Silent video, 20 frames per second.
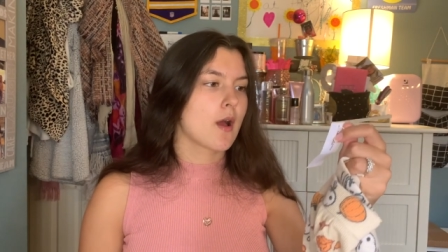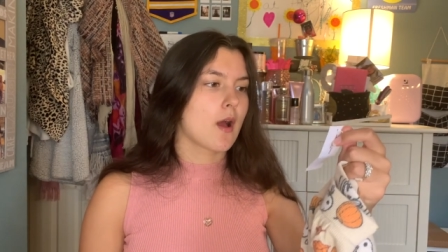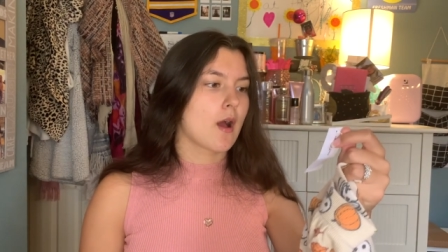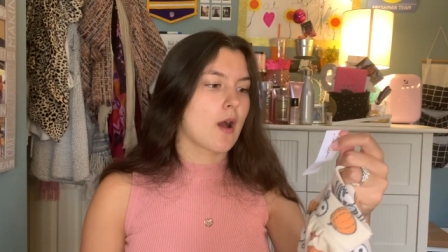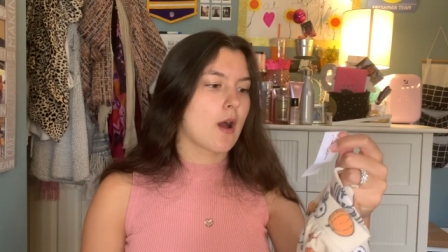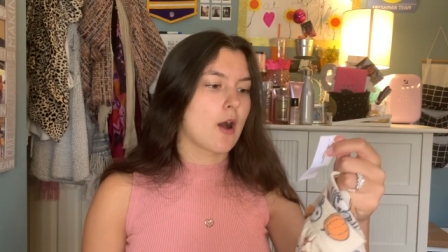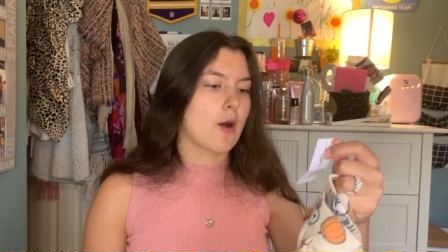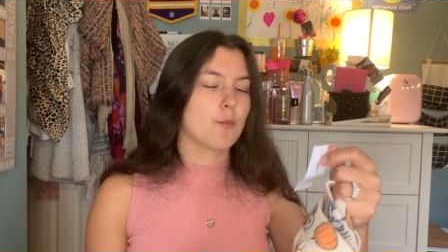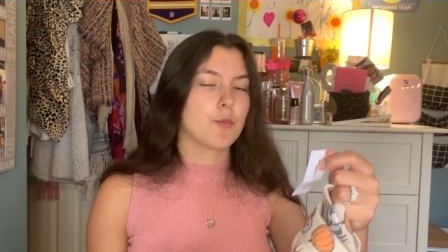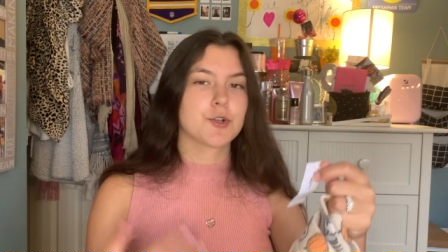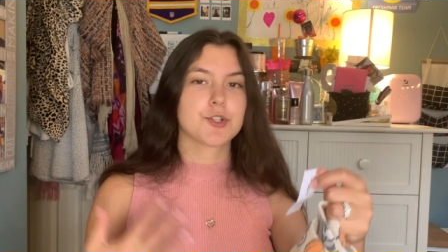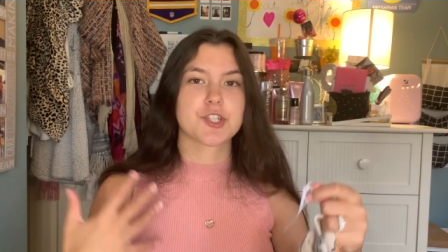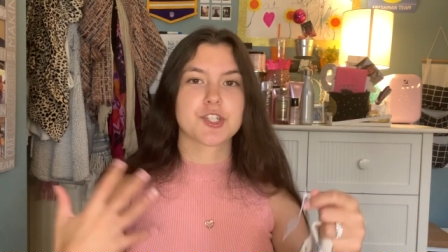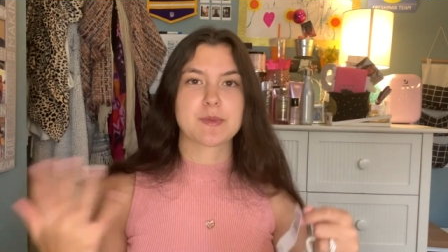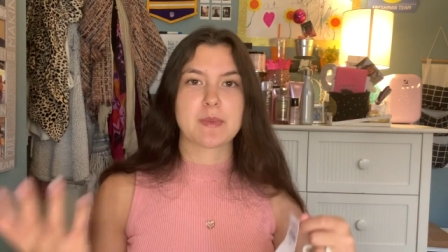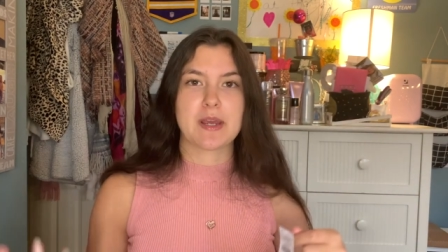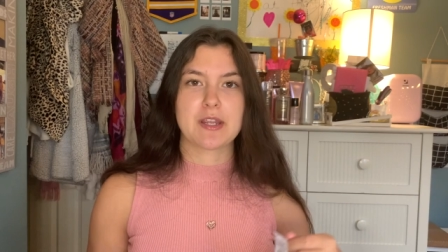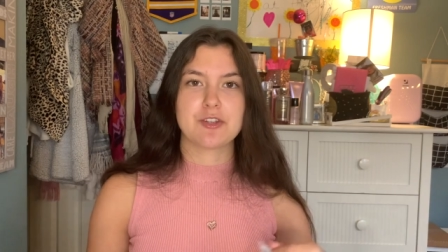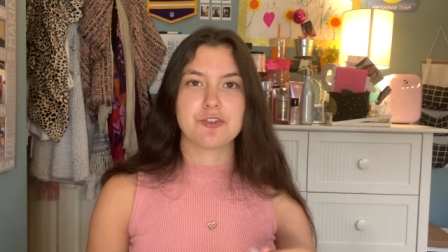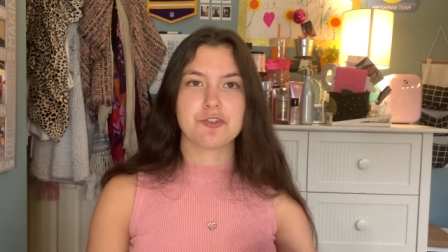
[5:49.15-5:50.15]
um, which is
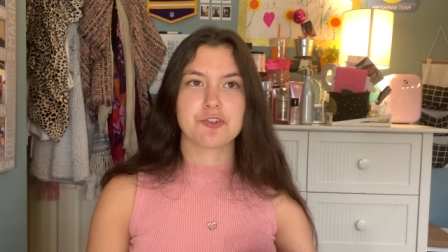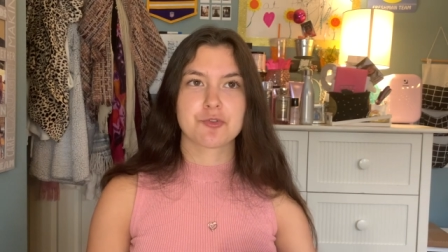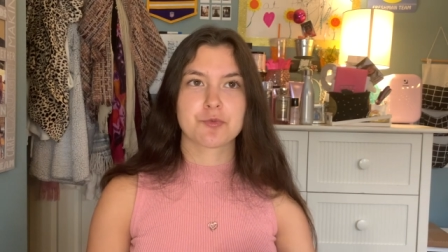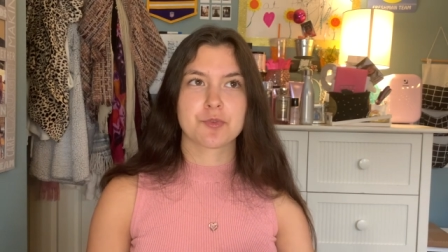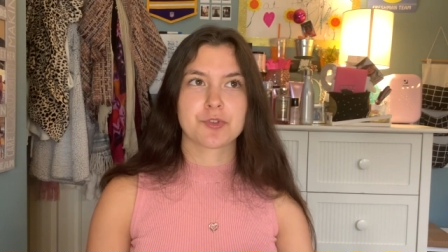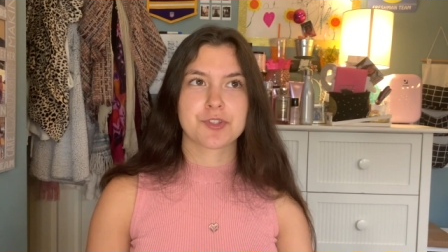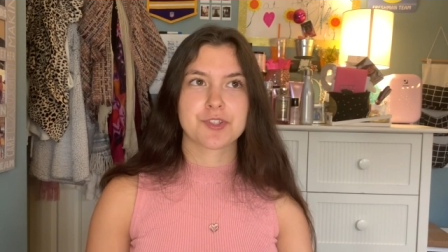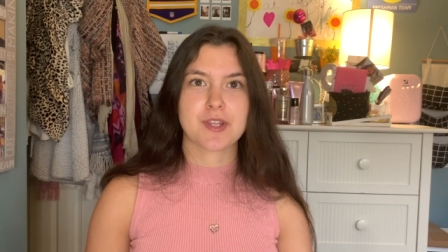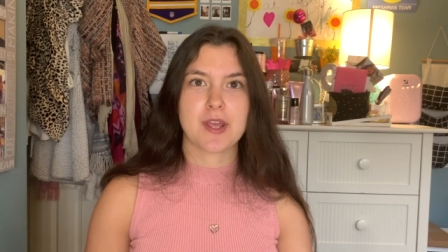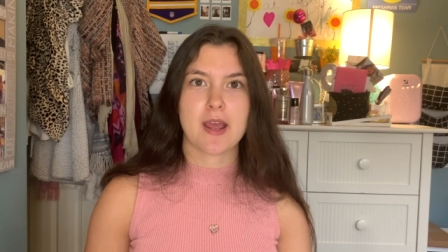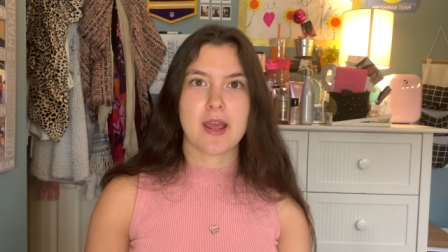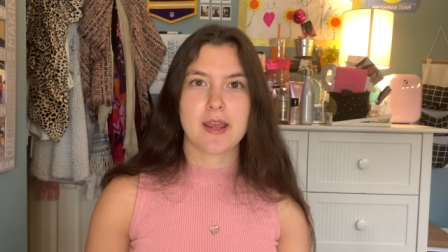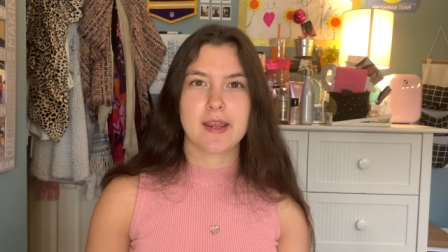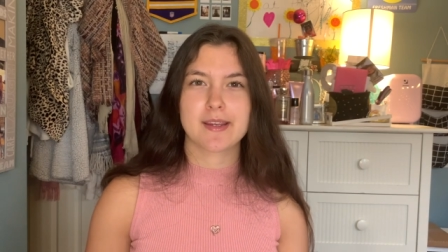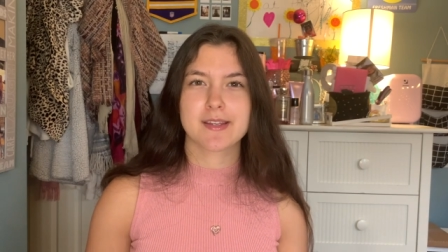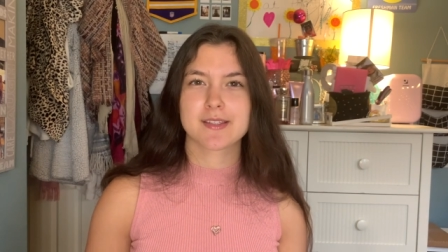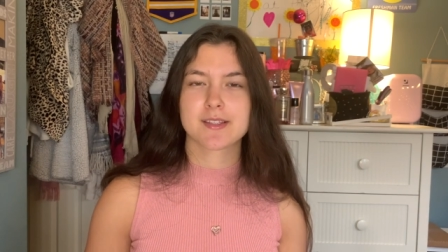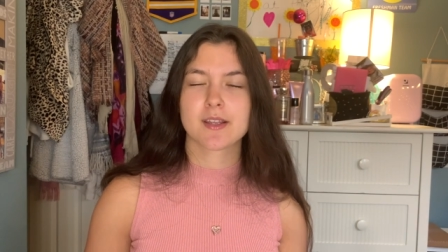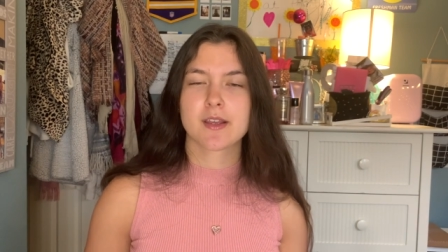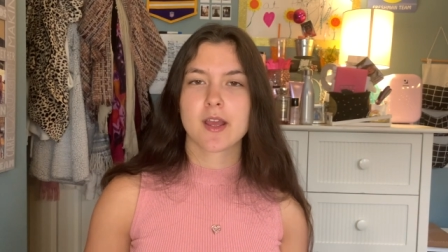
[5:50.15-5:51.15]
my usual
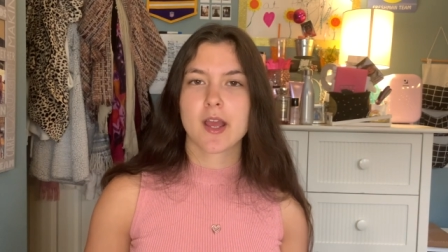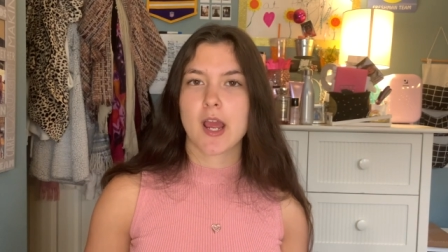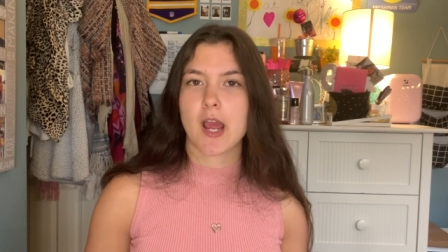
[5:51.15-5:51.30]
size.